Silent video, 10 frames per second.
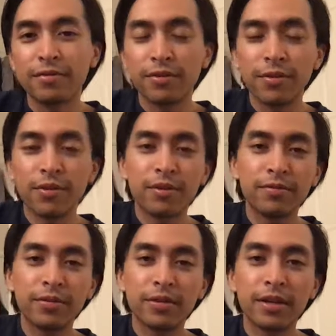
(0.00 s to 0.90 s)

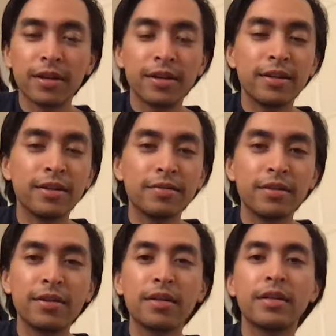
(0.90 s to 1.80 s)
for
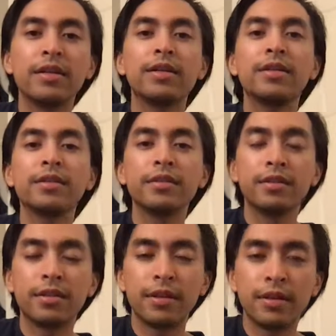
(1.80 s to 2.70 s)
forever and a
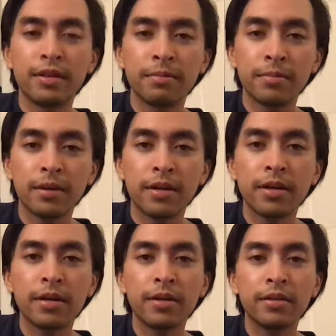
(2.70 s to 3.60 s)
day,
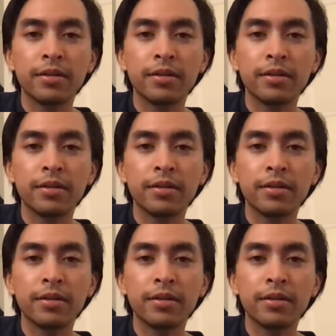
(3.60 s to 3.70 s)
my